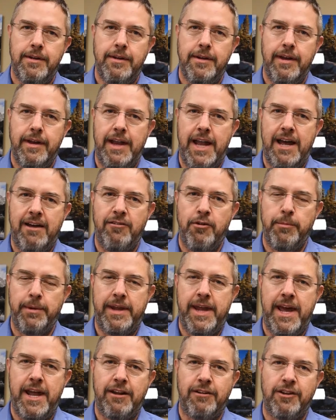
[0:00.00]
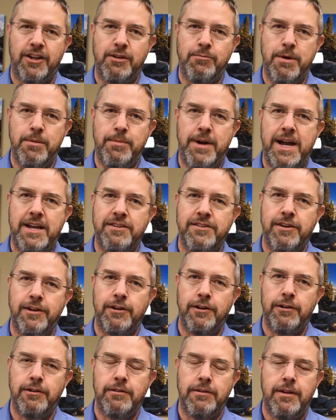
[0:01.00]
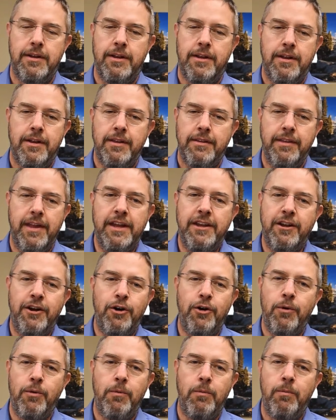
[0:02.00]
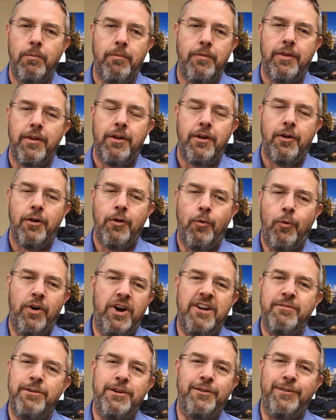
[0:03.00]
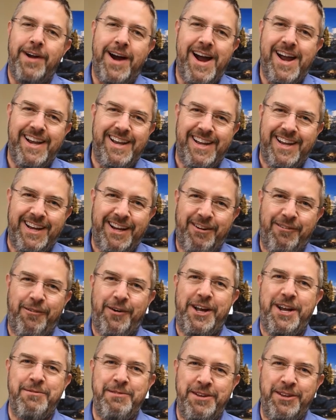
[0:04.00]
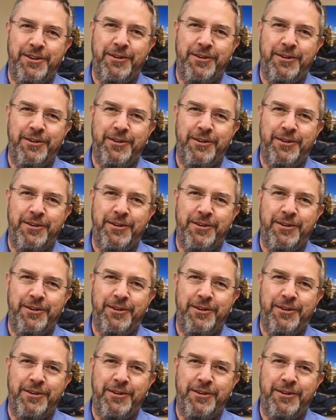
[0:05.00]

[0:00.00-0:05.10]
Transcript: and have a mechanic look at my bicycle, they know where I've been riding, what I've been